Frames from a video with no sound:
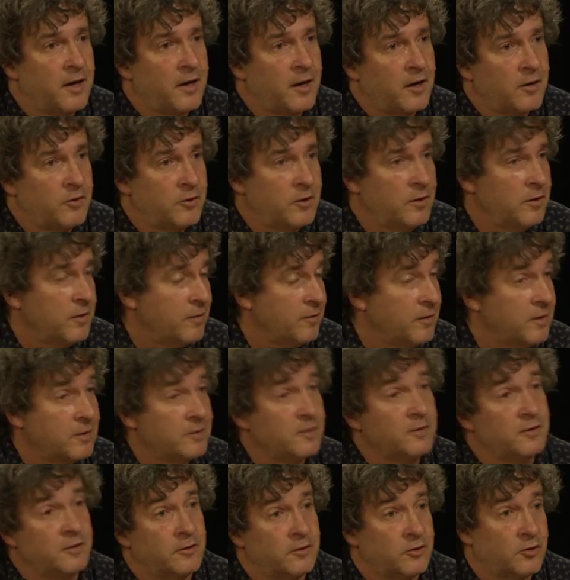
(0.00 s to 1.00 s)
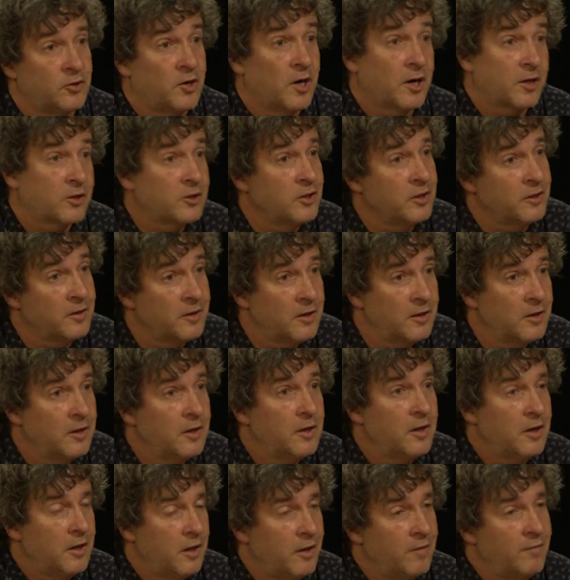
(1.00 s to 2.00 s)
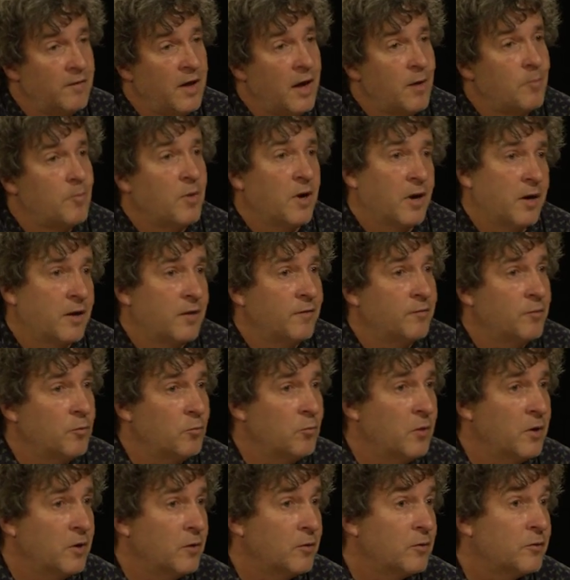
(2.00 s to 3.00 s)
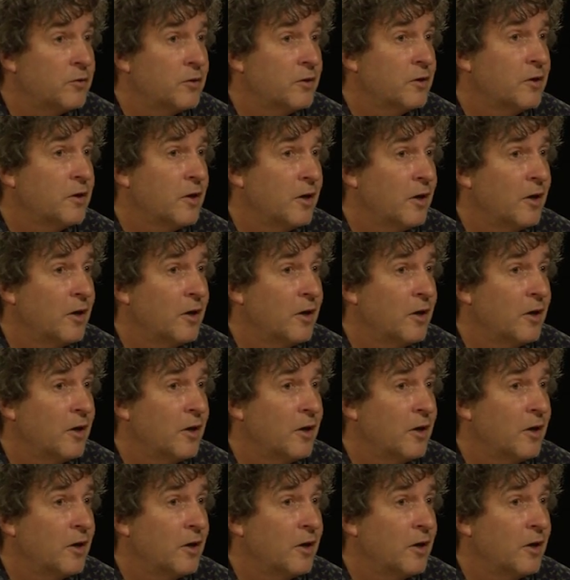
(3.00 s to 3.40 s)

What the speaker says: how universities are structured in that part of the world.